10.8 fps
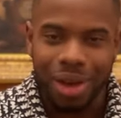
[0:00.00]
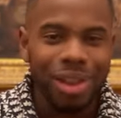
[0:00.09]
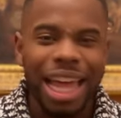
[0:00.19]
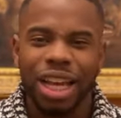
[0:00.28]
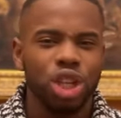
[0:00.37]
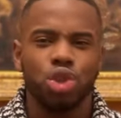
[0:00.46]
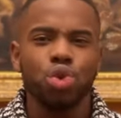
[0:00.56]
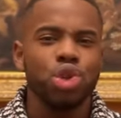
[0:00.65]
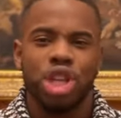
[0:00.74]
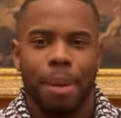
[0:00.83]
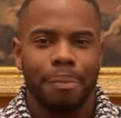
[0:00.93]
They'll like
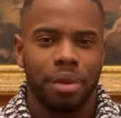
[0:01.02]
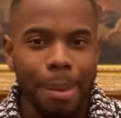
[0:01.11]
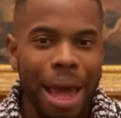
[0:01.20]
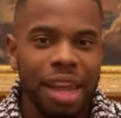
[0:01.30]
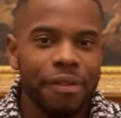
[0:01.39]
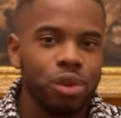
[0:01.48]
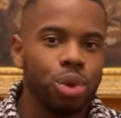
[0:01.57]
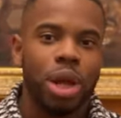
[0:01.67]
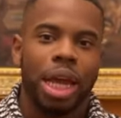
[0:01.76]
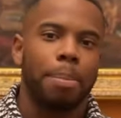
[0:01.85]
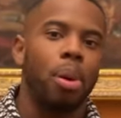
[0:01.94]
do something. They might even do
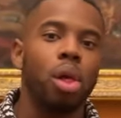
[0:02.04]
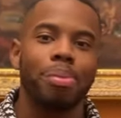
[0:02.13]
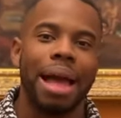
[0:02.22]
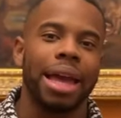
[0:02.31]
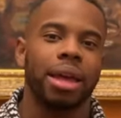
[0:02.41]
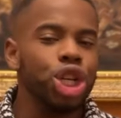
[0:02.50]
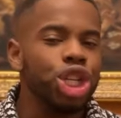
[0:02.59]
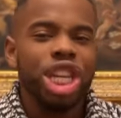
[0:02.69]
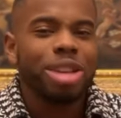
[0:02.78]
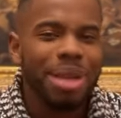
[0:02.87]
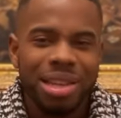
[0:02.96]
like a pullback just
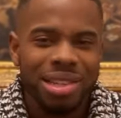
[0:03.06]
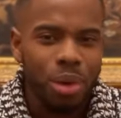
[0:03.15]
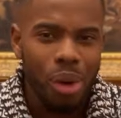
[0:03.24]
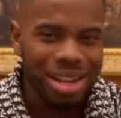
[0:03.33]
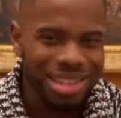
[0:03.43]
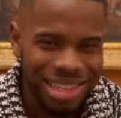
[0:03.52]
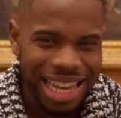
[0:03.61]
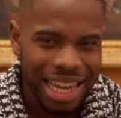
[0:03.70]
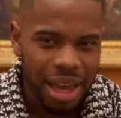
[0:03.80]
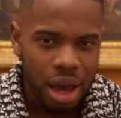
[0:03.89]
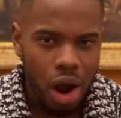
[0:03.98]
because they want to
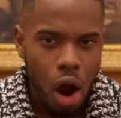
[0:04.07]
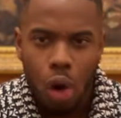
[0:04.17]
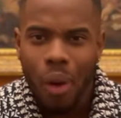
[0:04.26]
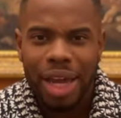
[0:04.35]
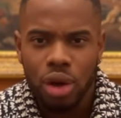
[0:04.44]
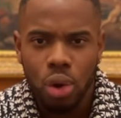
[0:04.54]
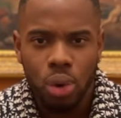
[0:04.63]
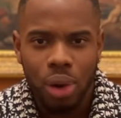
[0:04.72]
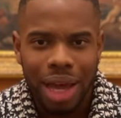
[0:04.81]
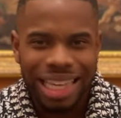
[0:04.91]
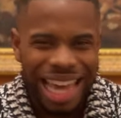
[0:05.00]
see, all right,
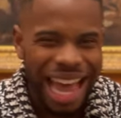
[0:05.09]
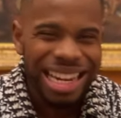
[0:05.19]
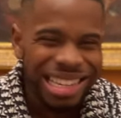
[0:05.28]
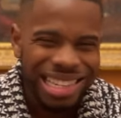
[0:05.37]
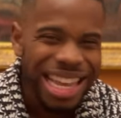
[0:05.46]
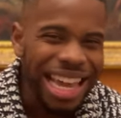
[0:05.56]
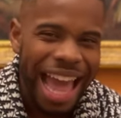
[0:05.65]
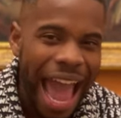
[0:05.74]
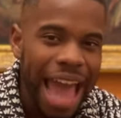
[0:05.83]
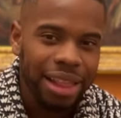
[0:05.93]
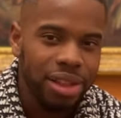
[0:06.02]
cool. Can this nigga
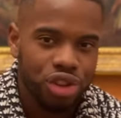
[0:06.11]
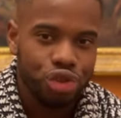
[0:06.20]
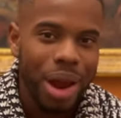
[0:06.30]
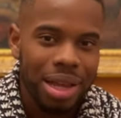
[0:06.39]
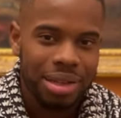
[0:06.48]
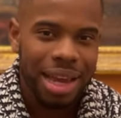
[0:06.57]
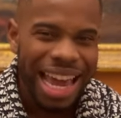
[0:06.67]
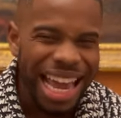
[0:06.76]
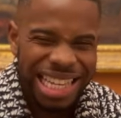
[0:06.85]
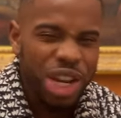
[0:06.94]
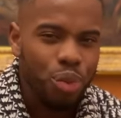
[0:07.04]
handle the stress?
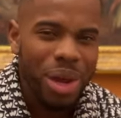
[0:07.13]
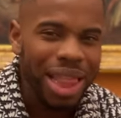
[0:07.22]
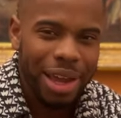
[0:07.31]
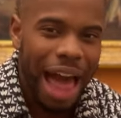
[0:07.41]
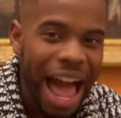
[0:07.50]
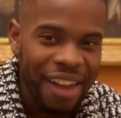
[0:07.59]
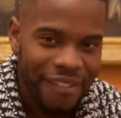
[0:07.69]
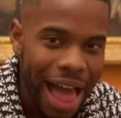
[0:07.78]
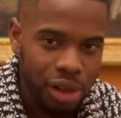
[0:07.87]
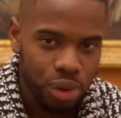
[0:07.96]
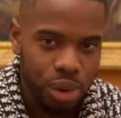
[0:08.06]
Is he really a high
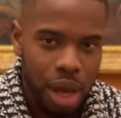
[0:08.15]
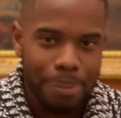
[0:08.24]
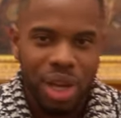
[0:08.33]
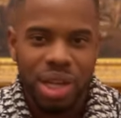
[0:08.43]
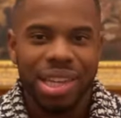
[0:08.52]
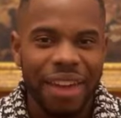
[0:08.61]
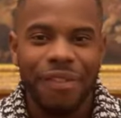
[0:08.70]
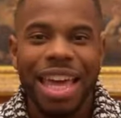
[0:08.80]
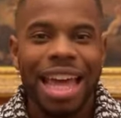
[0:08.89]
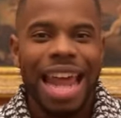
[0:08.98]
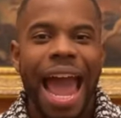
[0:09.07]
value? Because if
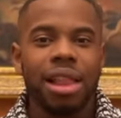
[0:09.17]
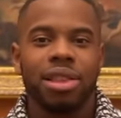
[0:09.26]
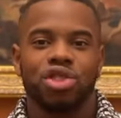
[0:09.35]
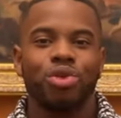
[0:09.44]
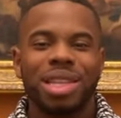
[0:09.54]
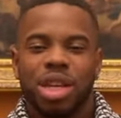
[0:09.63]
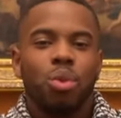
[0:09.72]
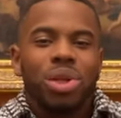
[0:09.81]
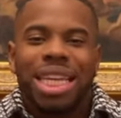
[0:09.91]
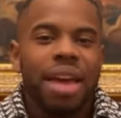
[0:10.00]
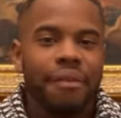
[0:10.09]
he can handle the stress, he
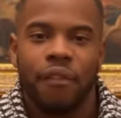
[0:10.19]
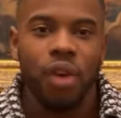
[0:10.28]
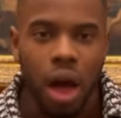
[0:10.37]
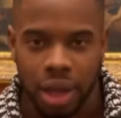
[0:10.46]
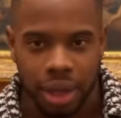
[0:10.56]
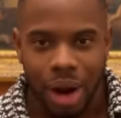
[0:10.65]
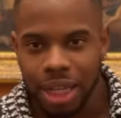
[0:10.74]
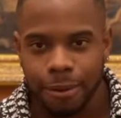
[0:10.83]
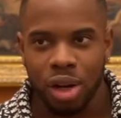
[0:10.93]
wouldn't give a fuck, right?